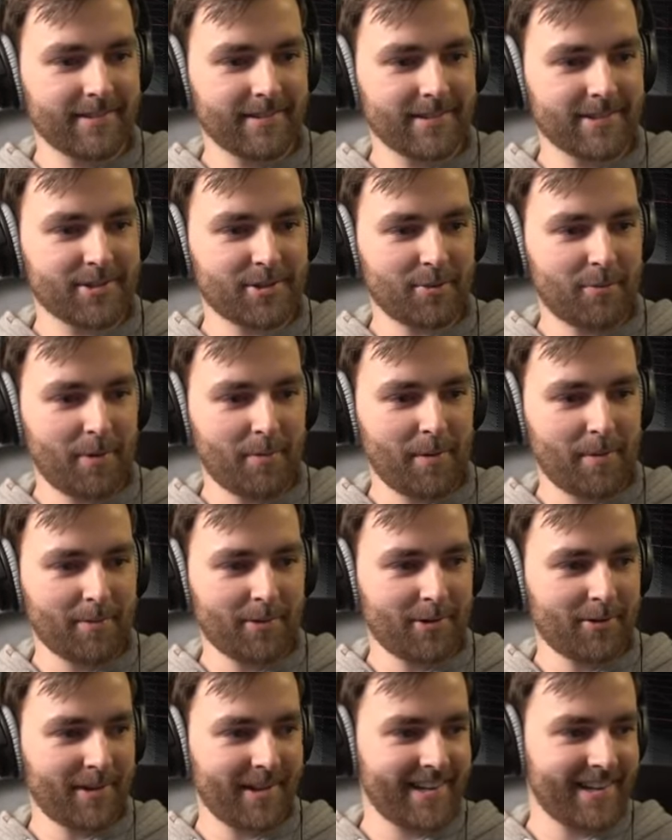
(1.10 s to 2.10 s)
So many
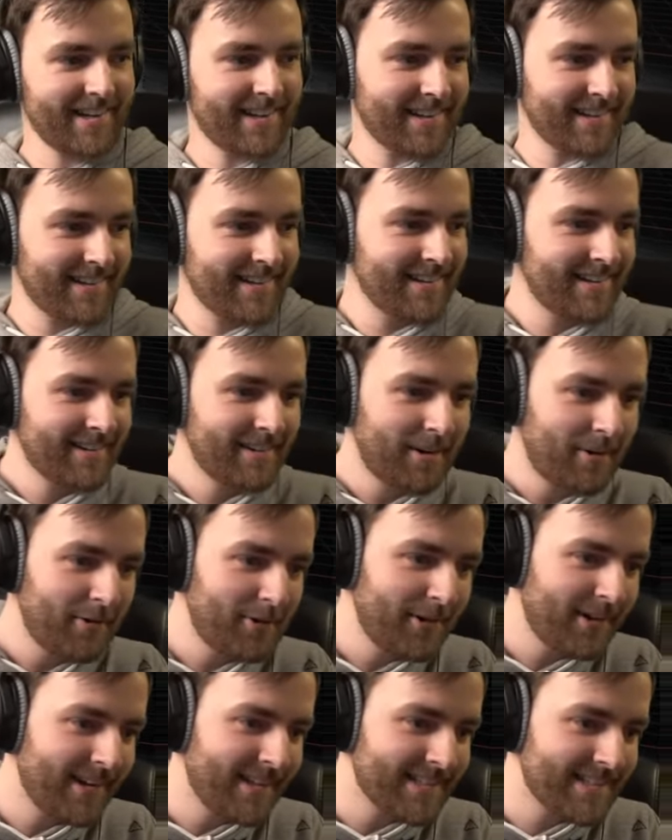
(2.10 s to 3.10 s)
people already. How
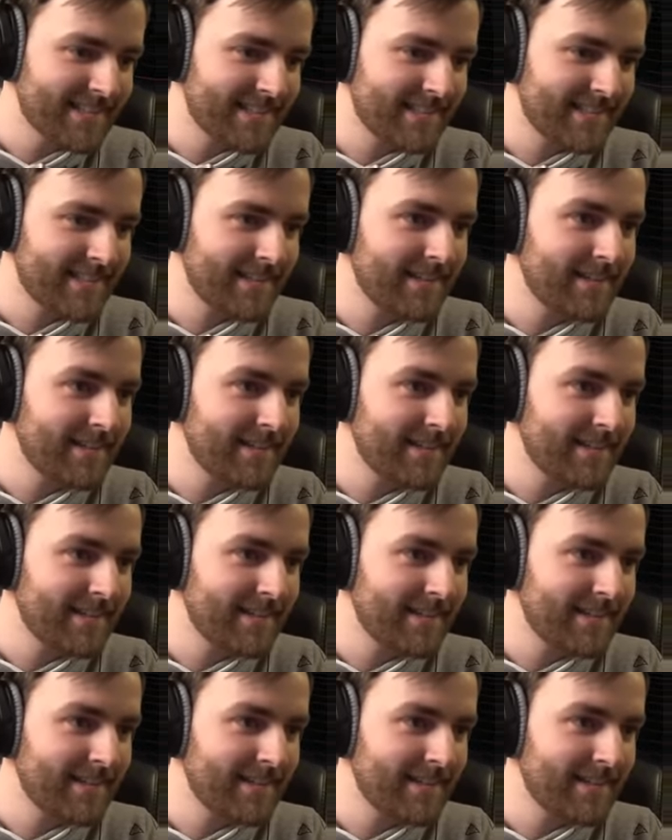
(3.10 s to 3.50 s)
are you guys?